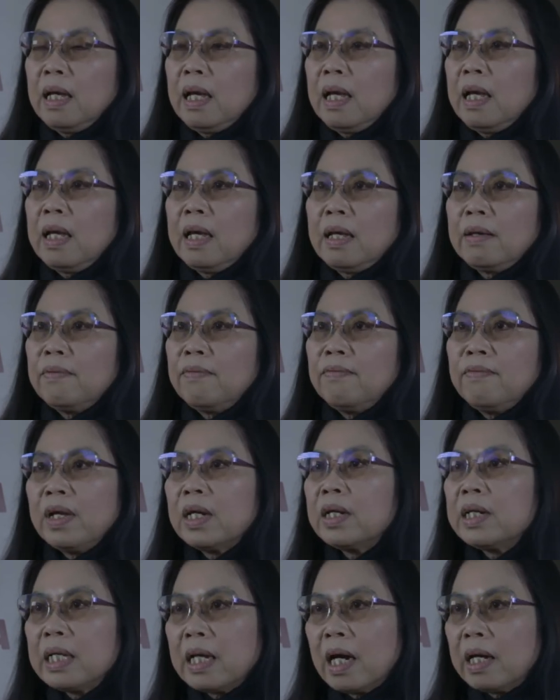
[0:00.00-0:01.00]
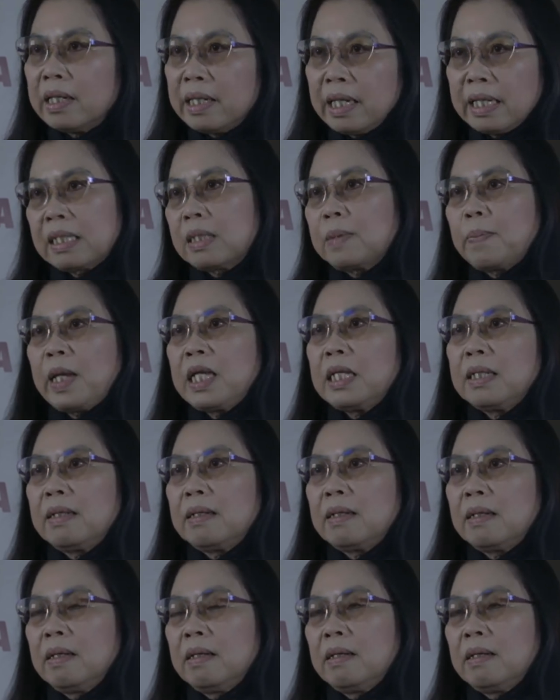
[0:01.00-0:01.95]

and very unexpected.